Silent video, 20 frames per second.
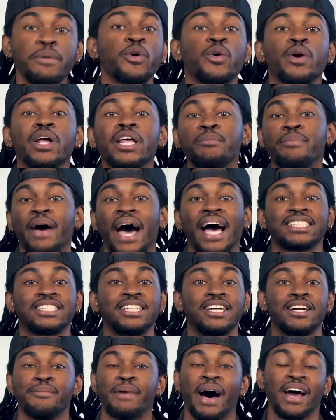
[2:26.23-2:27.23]
you're really
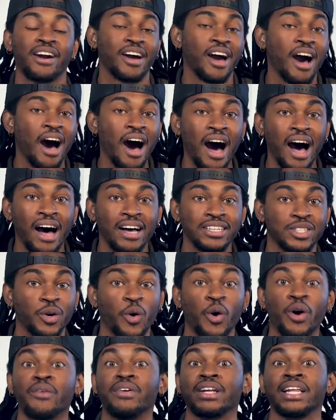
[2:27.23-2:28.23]
passionate about a cause
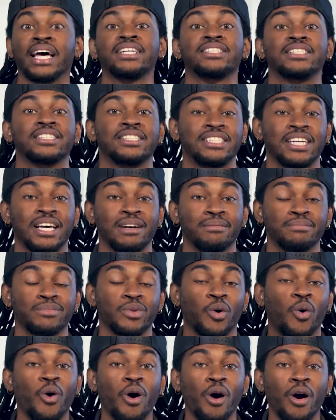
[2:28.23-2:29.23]
or a relationship
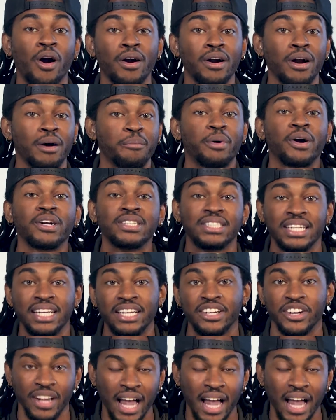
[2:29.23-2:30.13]
or a person in your